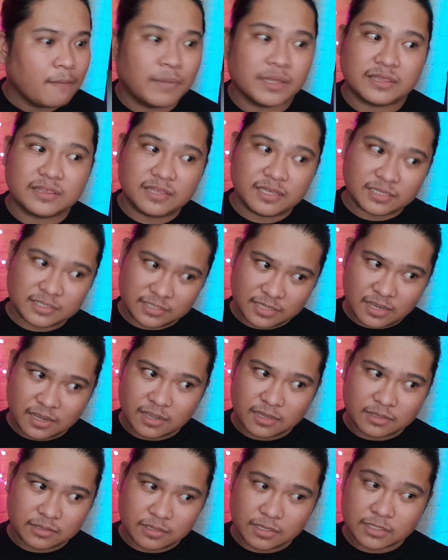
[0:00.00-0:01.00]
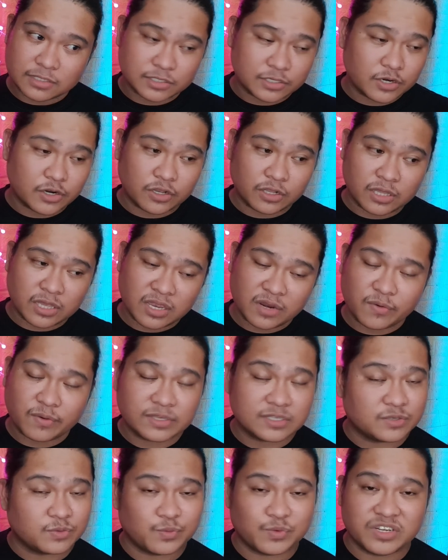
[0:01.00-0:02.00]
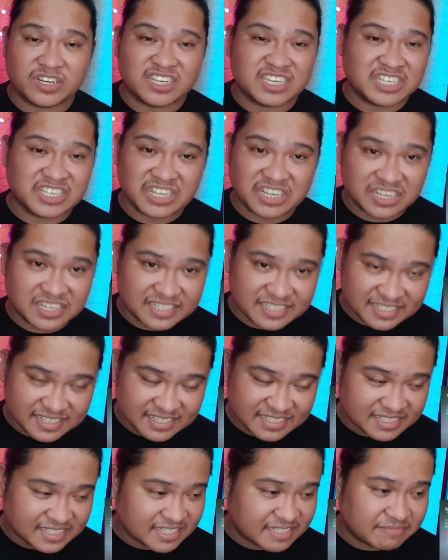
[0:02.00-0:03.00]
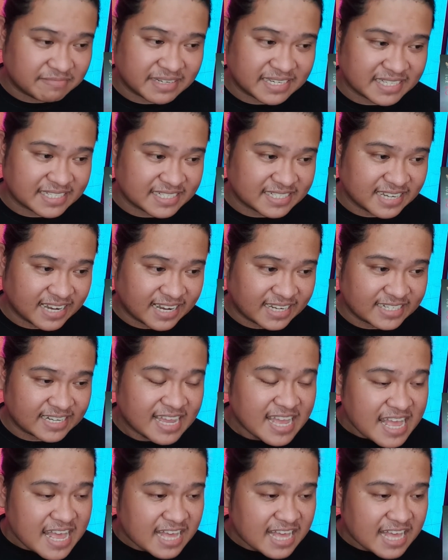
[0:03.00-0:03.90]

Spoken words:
But this girl here is really good. Oh my god.